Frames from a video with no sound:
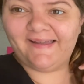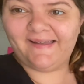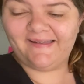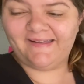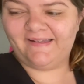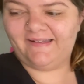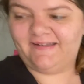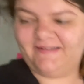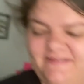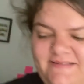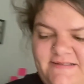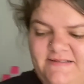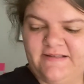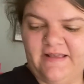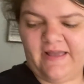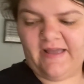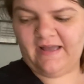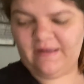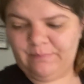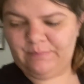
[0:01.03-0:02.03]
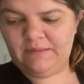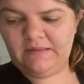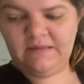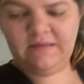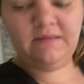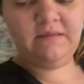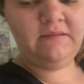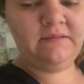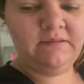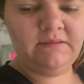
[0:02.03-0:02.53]
Hi guys,
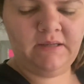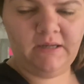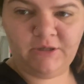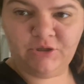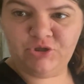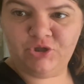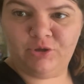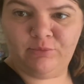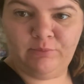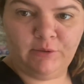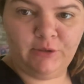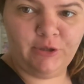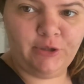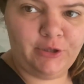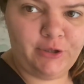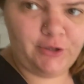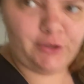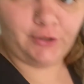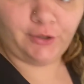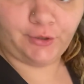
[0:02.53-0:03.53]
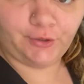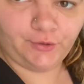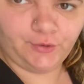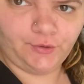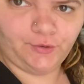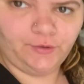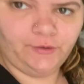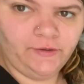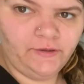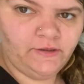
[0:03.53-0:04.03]
happy October
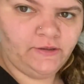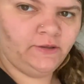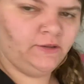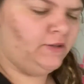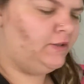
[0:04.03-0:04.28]
3rd.